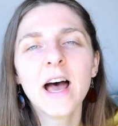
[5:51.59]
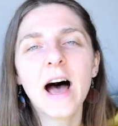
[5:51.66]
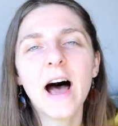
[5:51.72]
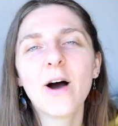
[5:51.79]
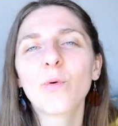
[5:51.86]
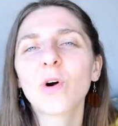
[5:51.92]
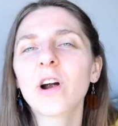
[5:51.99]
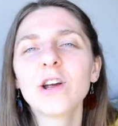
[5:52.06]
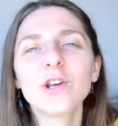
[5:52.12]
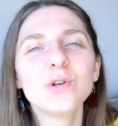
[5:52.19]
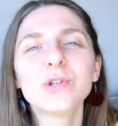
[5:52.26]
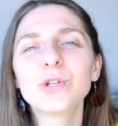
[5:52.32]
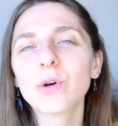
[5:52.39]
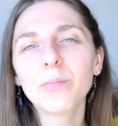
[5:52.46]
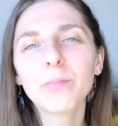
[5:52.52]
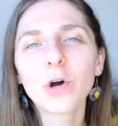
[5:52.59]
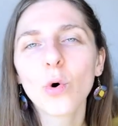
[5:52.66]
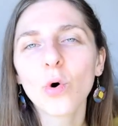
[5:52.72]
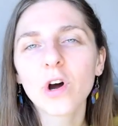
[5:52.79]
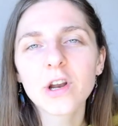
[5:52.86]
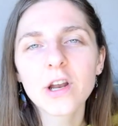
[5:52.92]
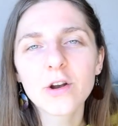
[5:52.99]
where I use some
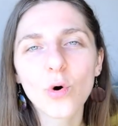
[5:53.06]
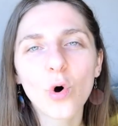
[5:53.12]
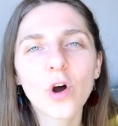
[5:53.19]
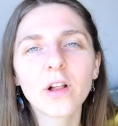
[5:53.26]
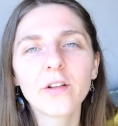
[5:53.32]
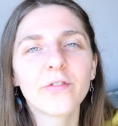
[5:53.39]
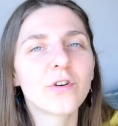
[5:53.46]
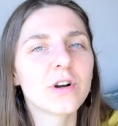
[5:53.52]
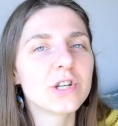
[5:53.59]
coconut oil for